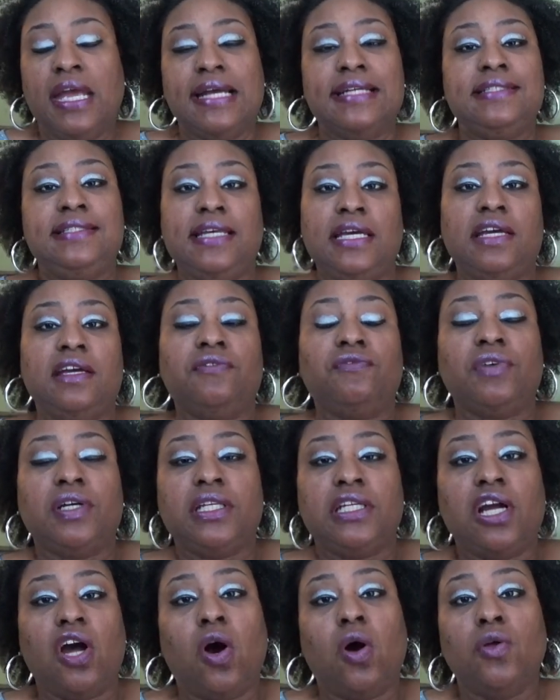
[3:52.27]
it didn't
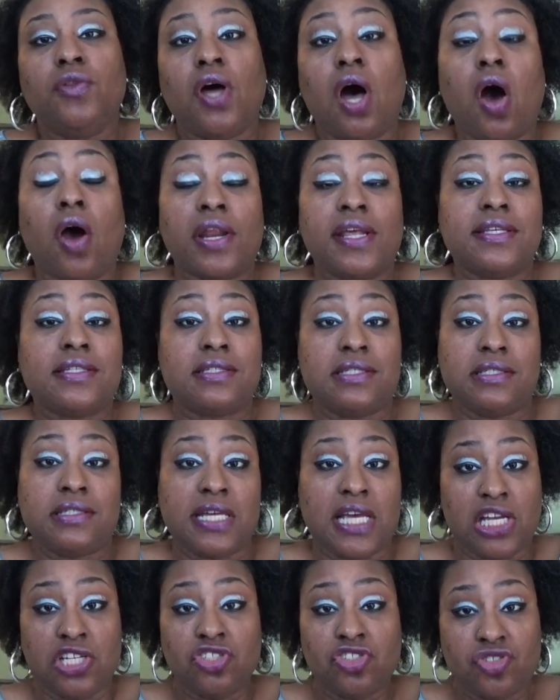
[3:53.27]
really hold the audience's
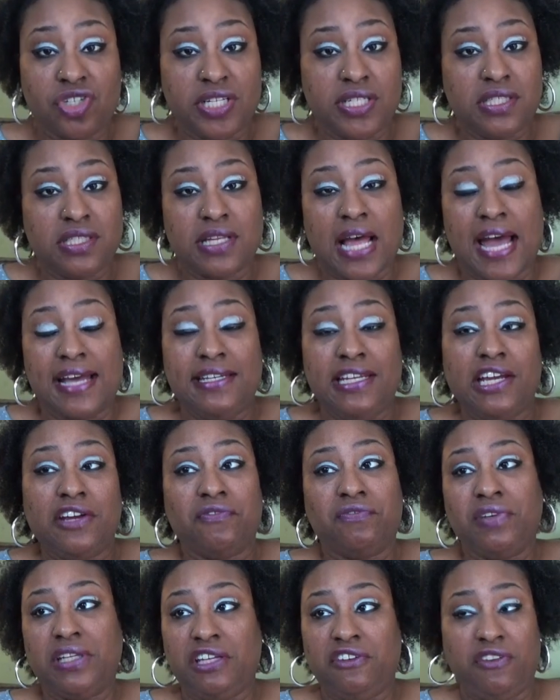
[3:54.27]
interest. I
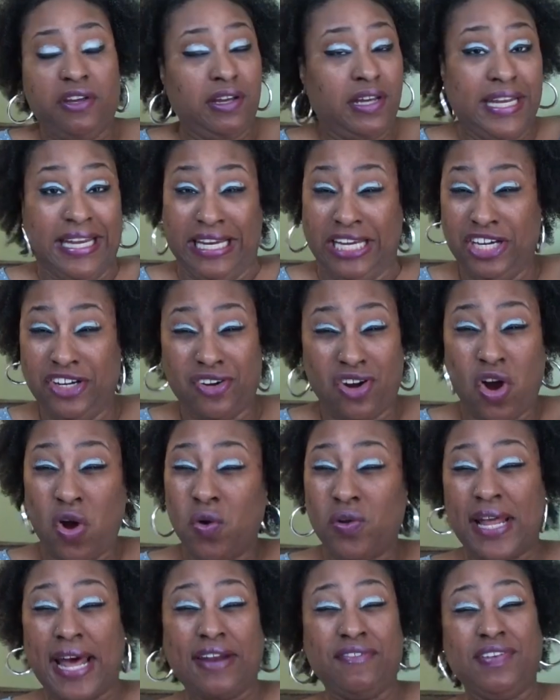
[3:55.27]
didn't really hear a
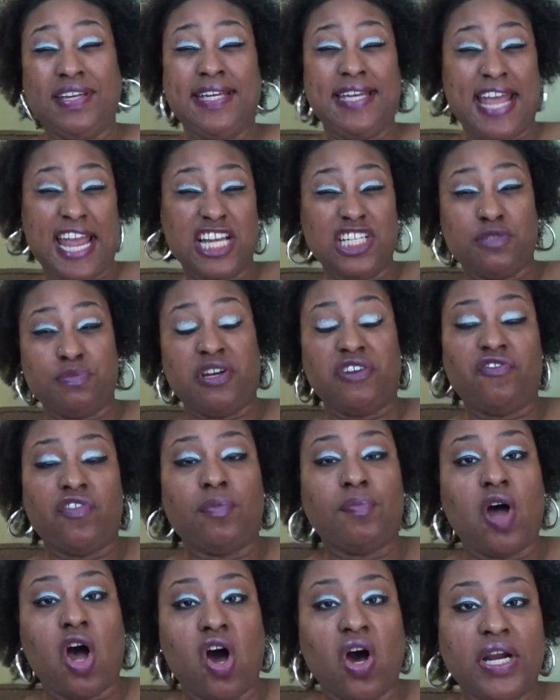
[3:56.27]
whole lot of engagement
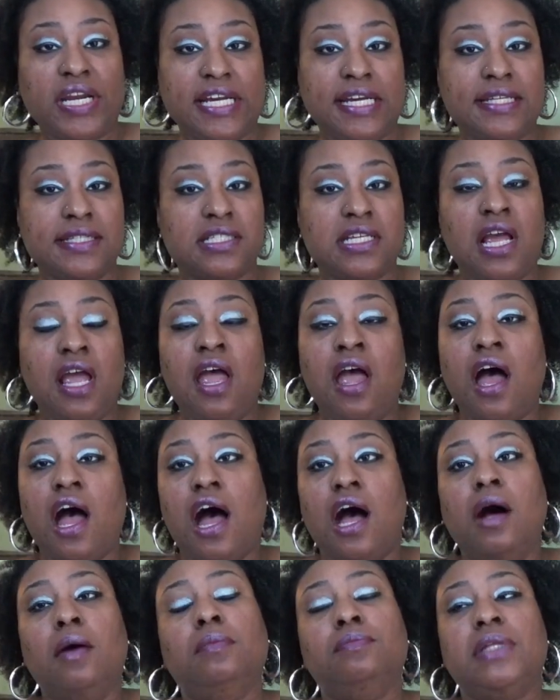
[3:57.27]
from the audience.
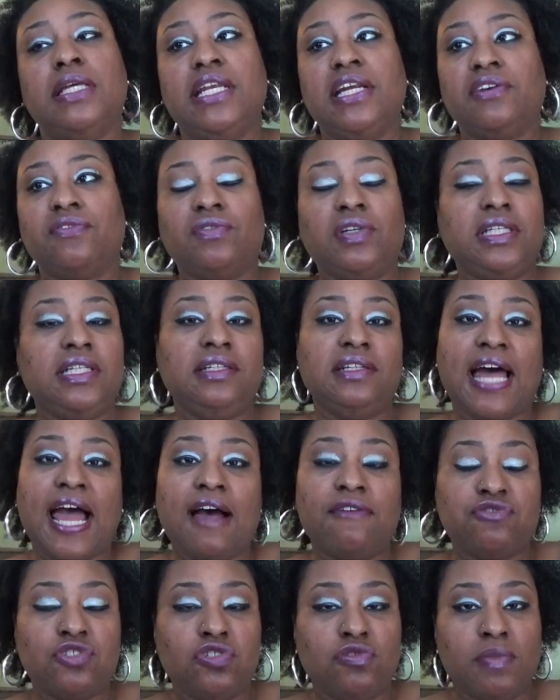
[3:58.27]
They didn't really
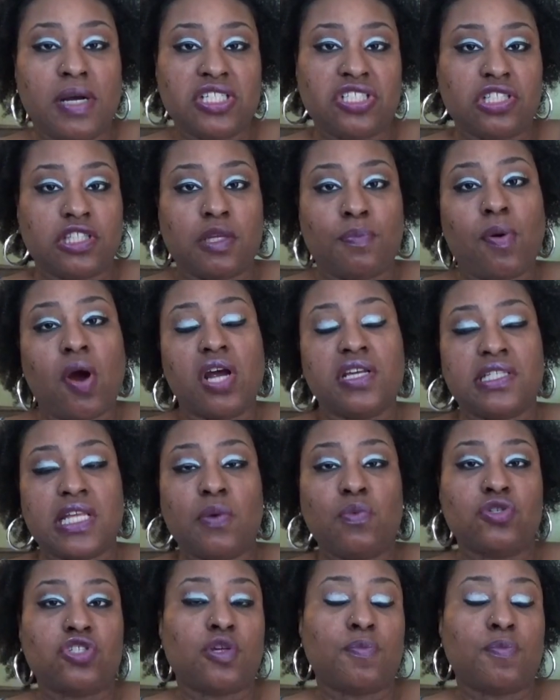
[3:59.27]
laugh too much at the parts that were